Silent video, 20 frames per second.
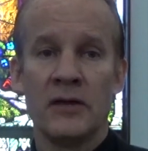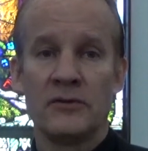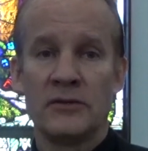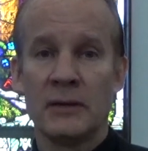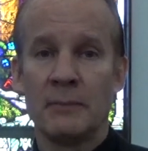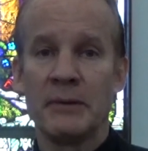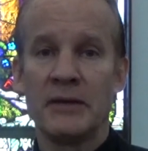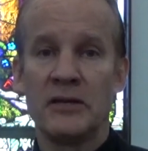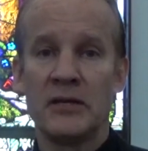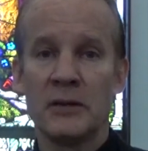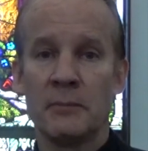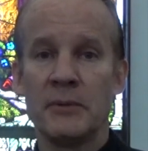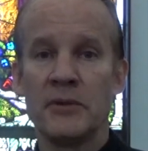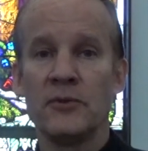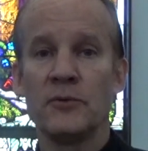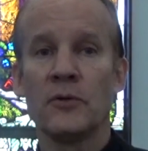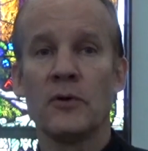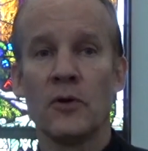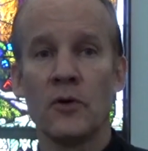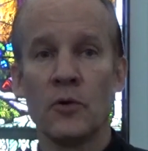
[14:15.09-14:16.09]

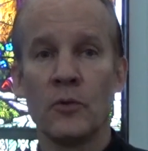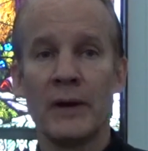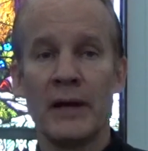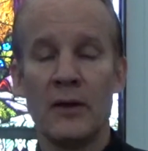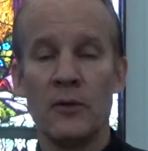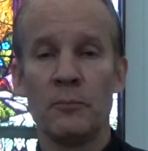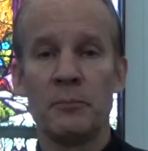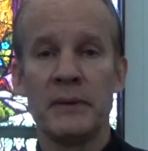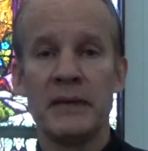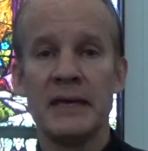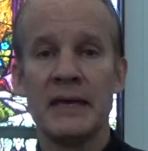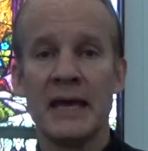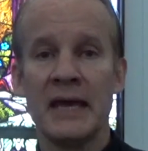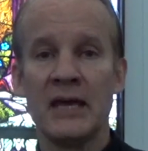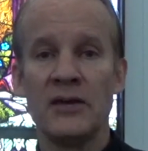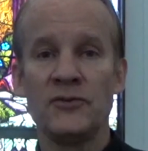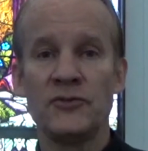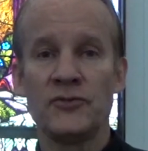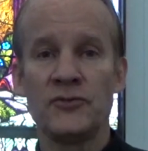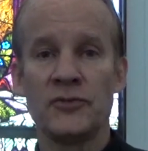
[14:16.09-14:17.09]

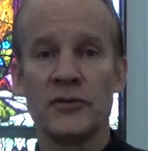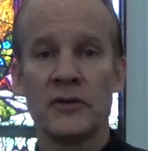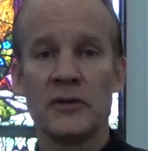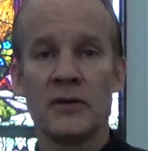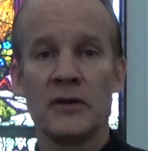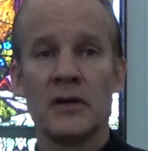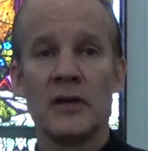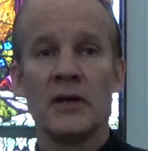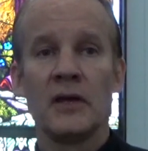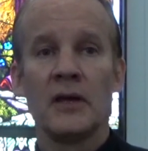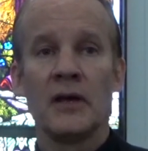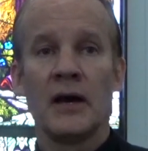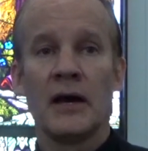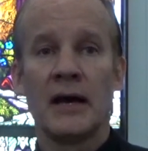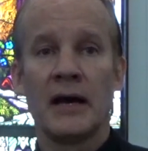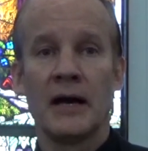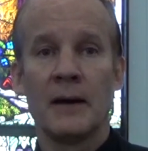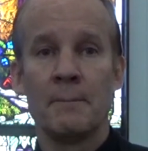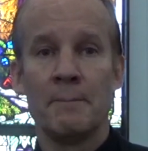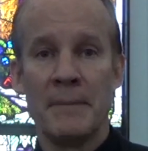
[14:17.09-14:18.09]

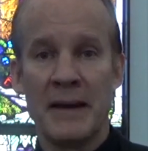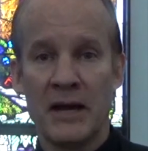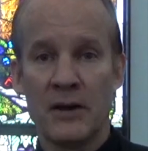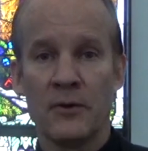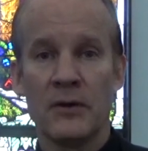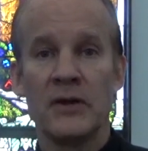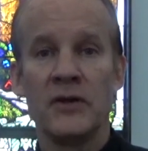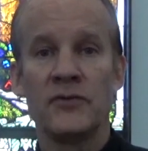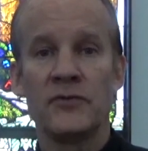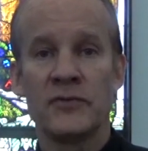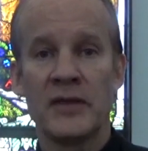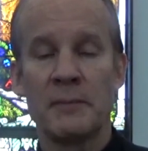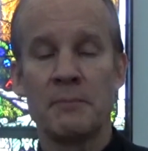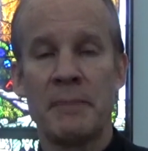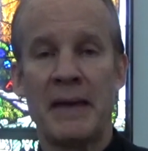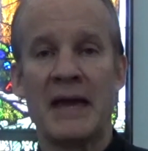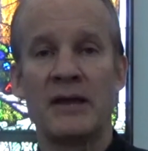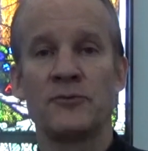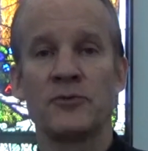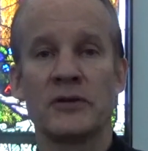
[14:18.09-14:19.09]

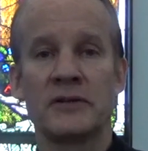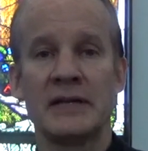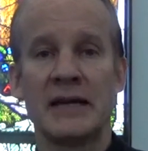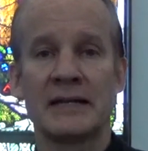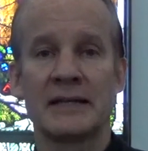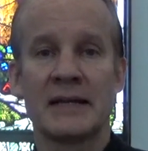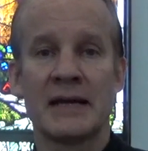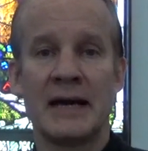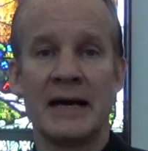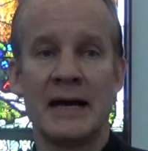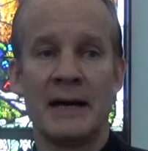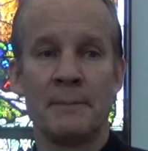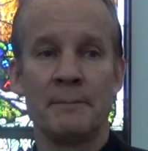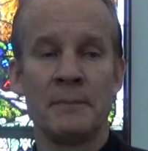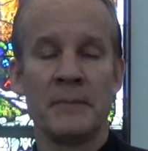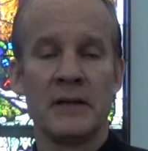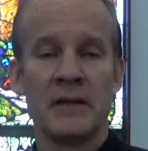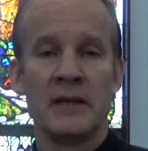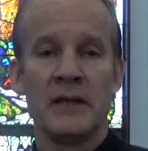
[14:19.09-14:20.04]
www.olph.marystpatrick.com,